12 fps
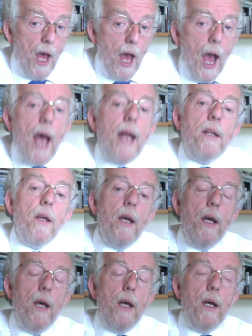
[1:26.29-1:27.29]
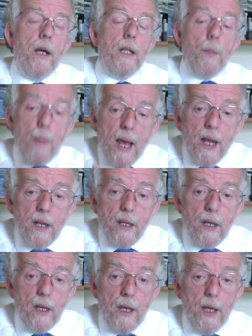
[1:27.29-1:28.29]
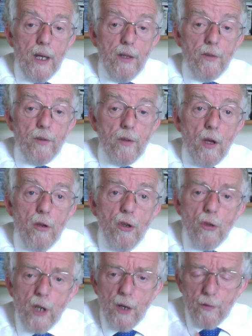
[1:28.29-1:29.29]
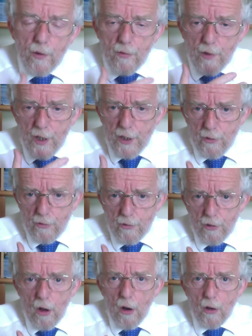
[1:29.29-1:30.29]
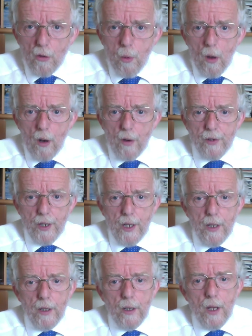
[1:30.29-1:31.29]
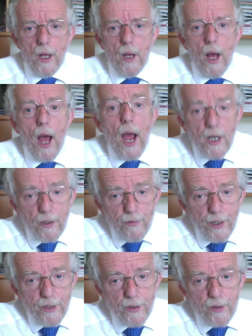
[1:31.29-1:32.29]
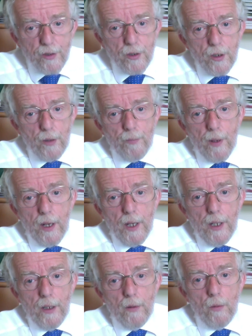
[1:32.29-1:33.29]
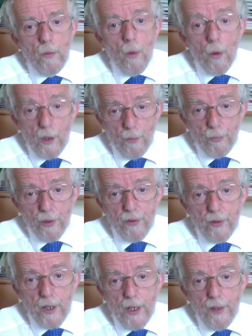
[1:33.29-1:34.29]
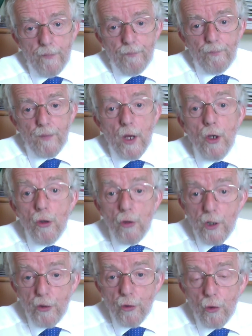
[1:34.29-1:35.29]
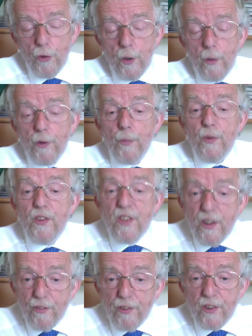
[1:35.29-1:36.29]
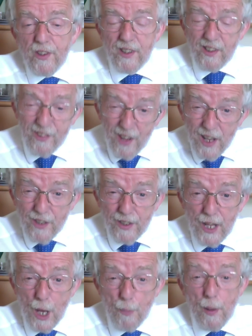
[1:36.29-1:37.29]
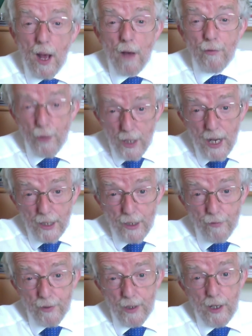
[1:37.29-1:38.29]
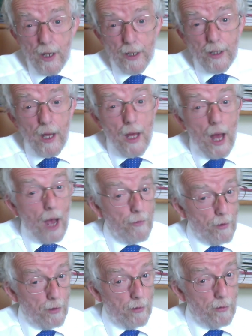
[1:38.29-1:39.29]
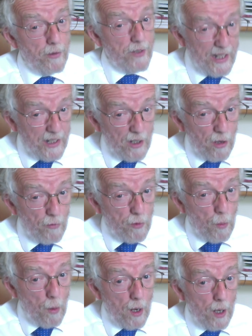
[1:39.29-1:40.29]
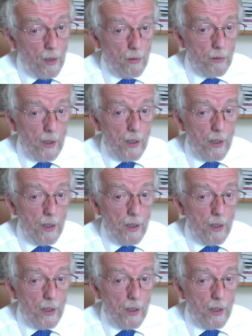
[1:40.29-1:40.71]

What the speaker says: And the pain is usually of a very dull quality, aggravated by walking briskly, usually associated with some stiffness at the side of the hip after inactivity, like after sitting down for a while or